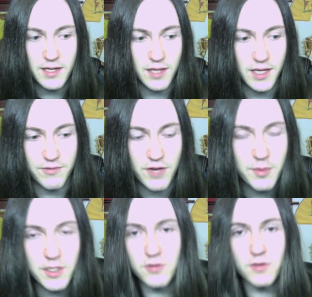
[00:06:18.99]
Like if I
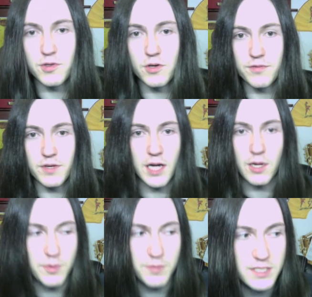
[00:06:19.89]
made a review of it, I
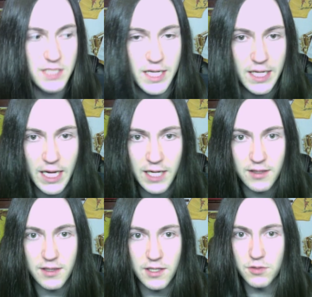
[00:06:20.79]
wouldn't be saying
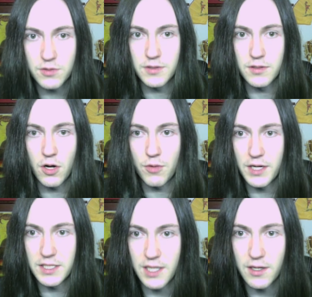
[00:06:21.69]
anything that you couldn't
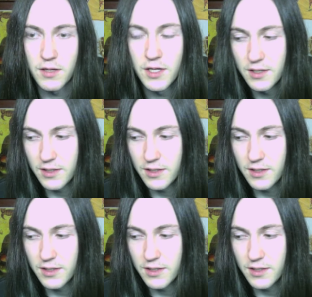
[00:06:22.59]
already tell.